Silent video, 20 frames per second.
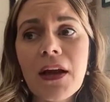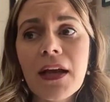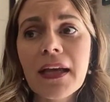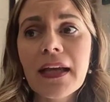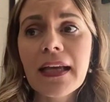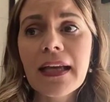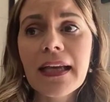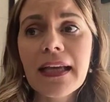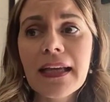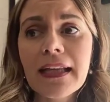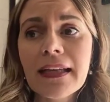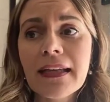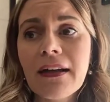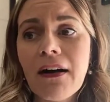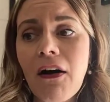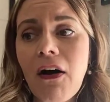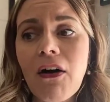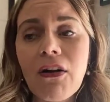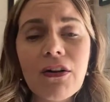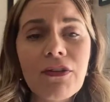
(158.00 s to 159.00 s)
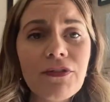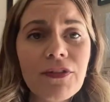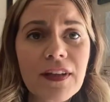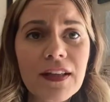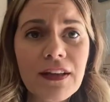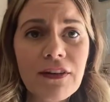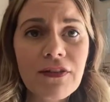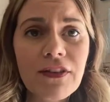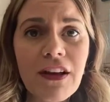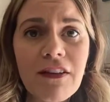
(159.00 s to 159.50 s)
in all of the
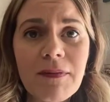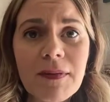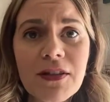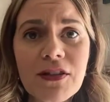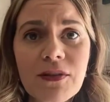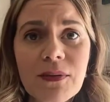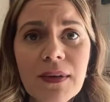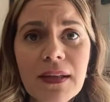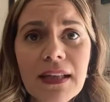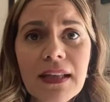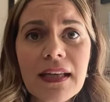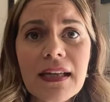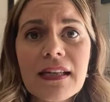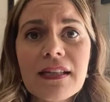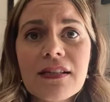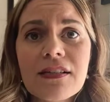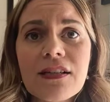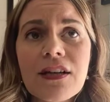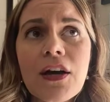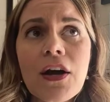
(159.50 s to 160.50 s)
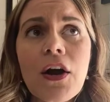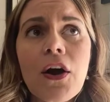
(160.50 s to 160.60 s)
years I've been doing this,